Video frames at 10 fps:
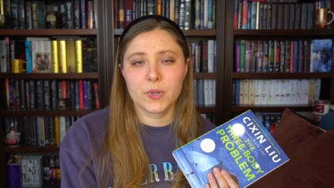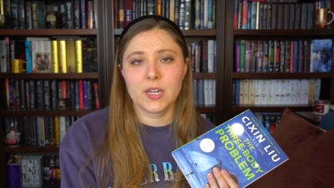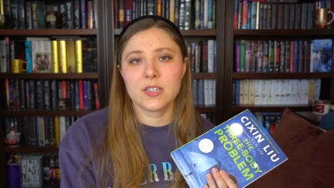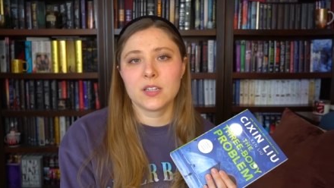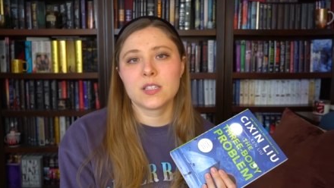but
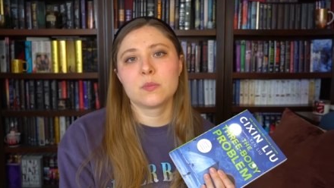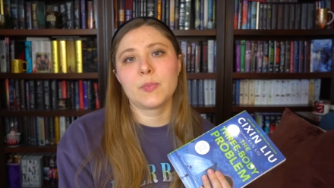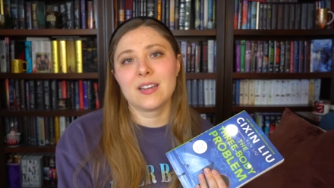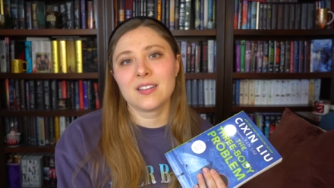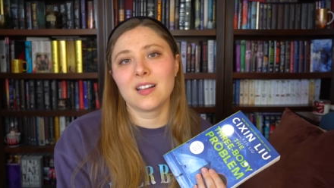it does
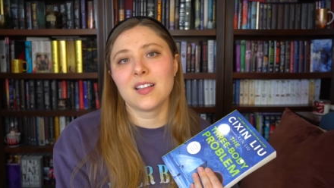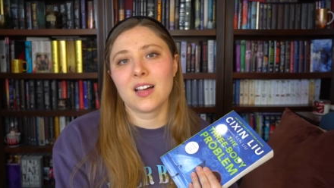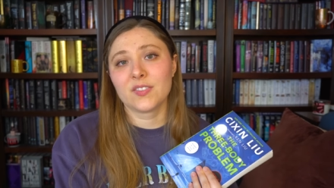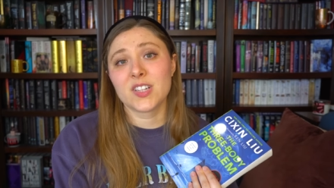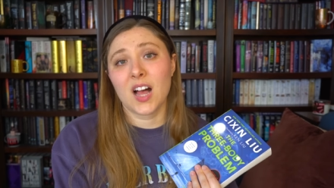spend a
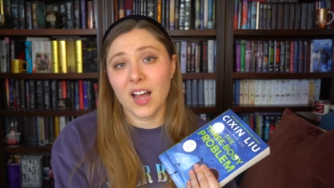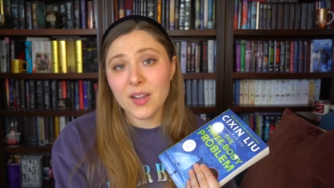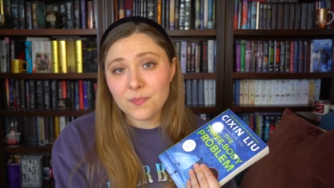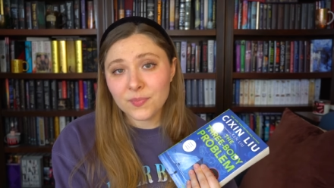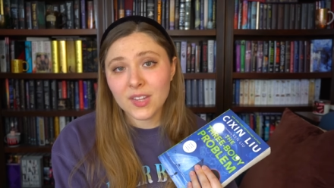lot of
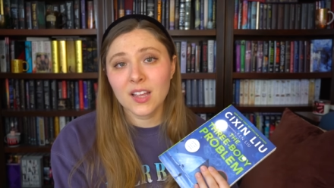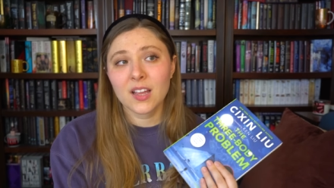time,